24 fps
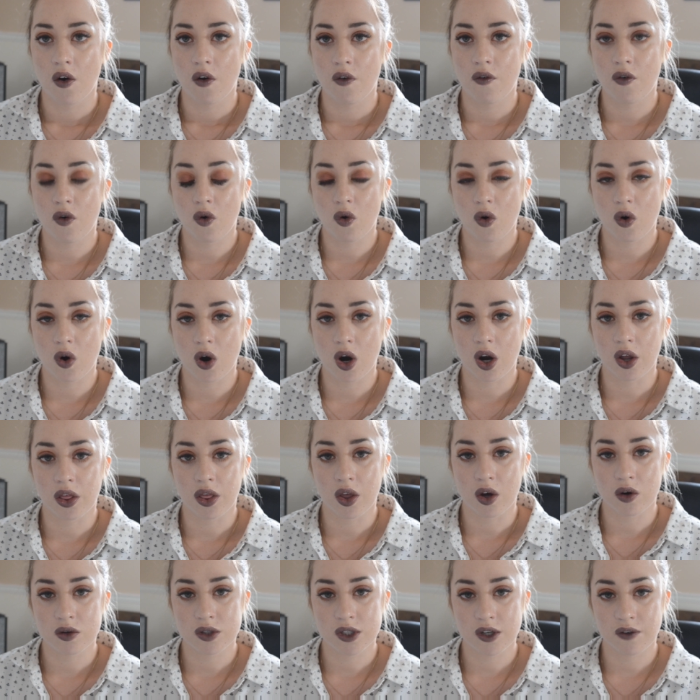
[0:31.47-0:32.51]
For
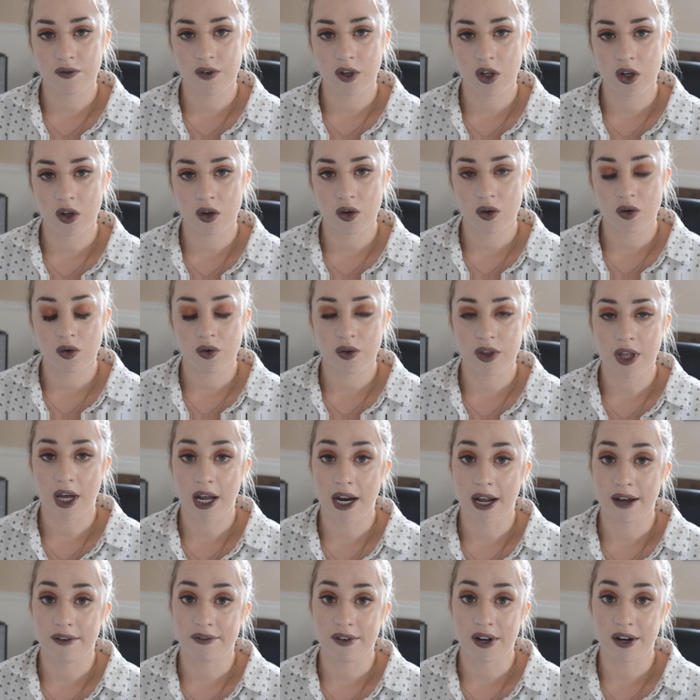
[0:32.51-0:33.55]
those of you that
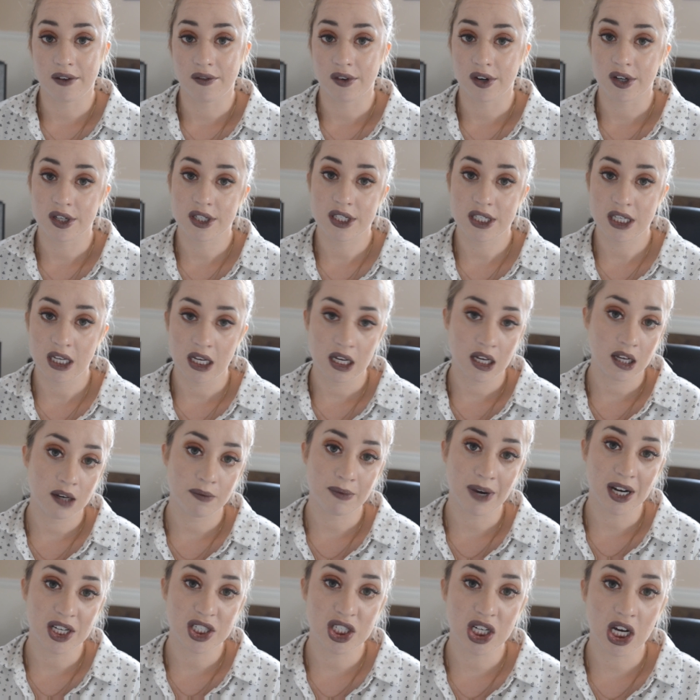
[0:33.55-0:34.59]
have never seen
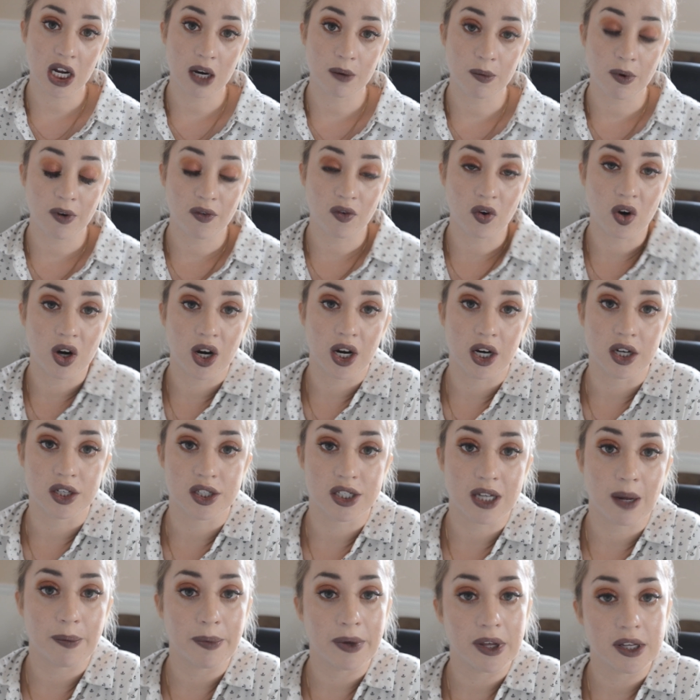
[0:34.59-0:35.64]
my channel before and
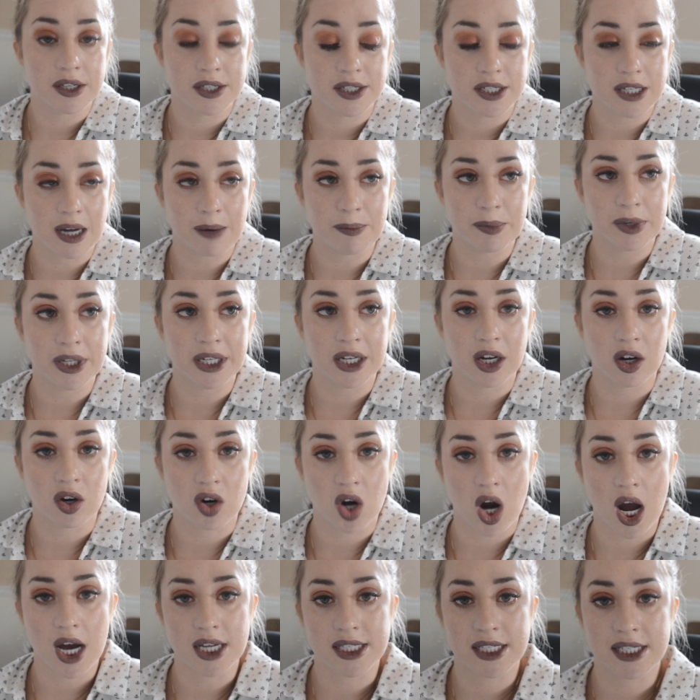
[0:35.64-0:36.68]
are stumbling
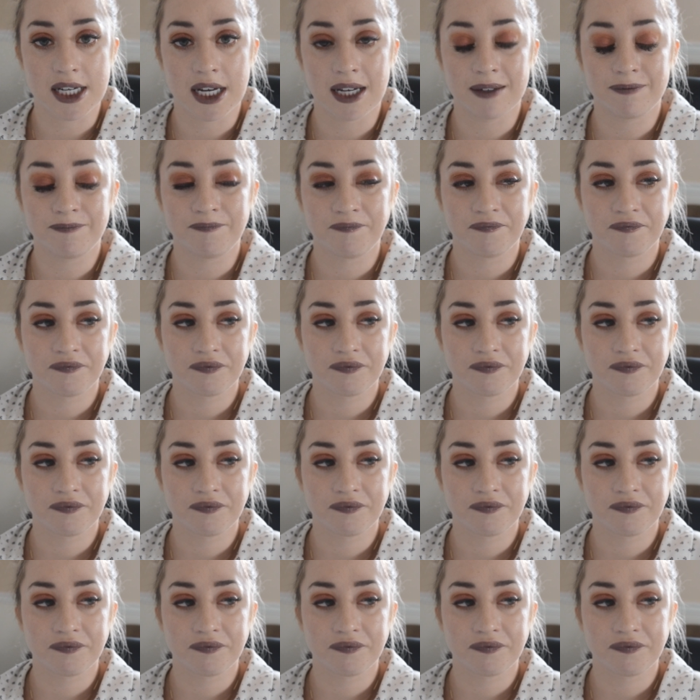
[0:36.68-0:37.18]
across it,